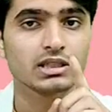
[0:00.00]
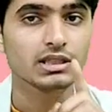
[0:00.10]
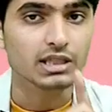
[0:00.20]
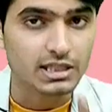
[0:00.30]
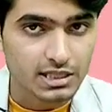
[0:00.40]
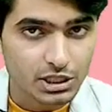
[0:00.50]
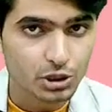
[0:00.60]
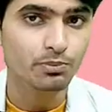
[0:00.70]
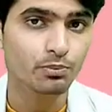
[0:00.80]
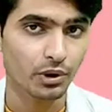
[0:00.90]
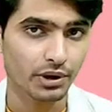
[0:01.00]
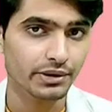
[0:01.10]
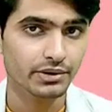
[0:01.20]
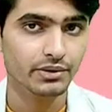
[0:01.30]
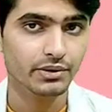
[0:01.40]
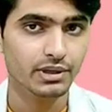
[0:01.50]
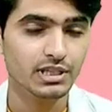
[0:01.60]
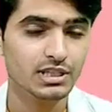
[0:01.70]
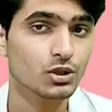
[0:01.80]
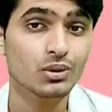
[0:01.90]
transition point
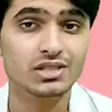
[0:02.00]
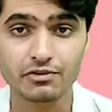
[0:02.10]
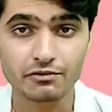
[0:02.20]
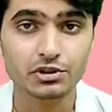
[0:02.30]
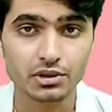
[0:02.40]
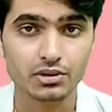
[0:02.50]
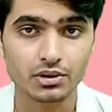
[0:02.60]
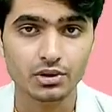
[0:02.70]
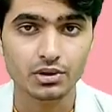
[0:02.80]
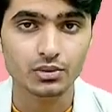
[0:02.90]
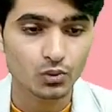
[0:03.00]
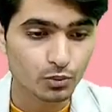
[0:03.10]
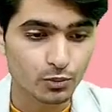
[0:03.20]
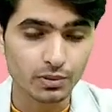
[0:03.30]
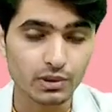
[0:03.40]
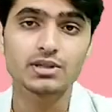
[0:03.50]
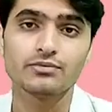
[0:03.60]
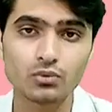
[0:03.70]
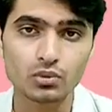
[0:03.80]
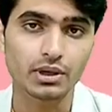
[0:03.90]
is not sufficient to propulse the
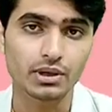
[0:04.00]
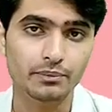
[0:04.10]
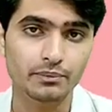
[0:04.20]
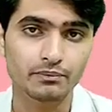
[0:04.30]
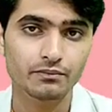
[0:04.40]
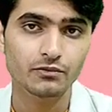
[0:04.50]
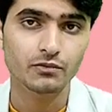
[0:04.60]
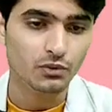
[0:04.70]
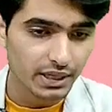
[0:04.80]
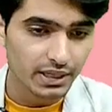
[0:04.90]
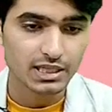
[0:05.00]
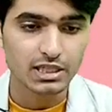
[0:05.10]
food here, right?